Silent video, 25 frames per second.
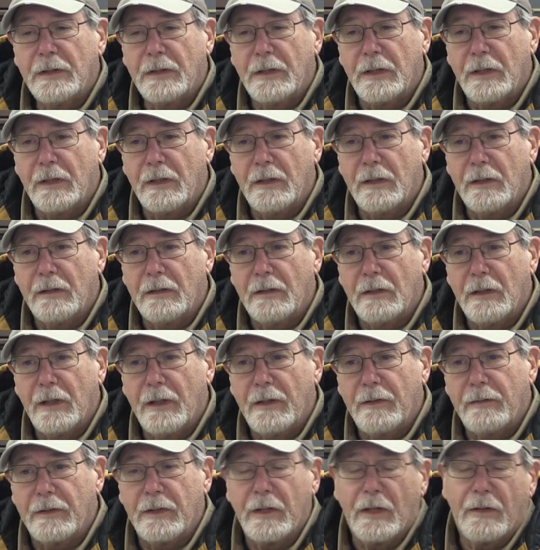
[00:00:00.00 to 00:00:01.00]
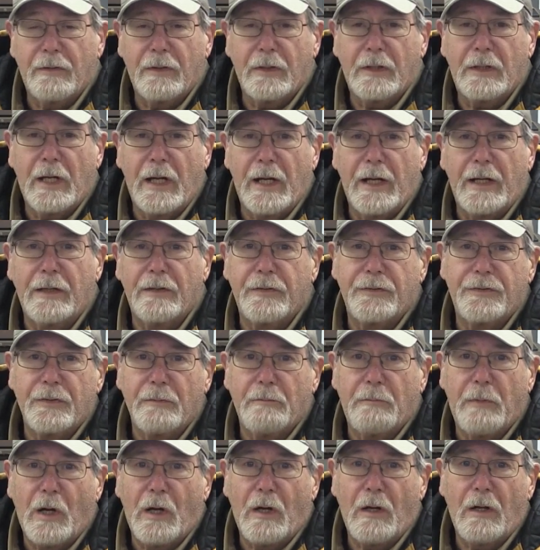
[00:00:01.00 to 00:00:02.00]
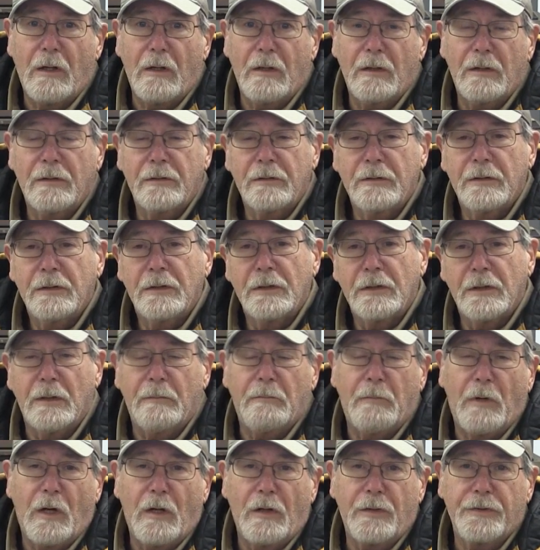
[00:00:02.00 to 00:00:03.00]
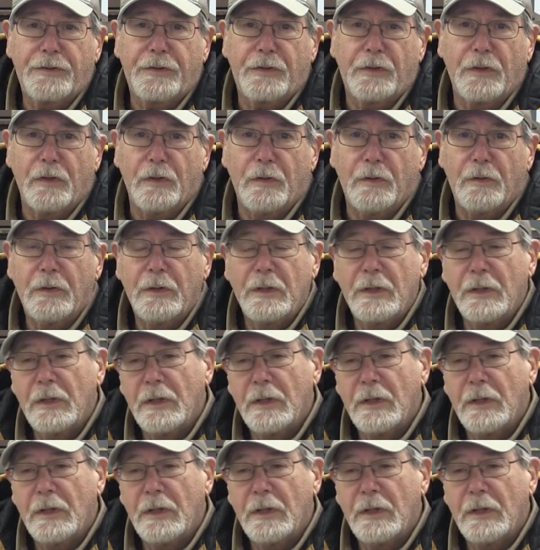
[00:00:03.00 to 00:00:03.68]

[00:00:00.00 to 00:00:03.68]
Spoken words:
and the other kind is a ball screw.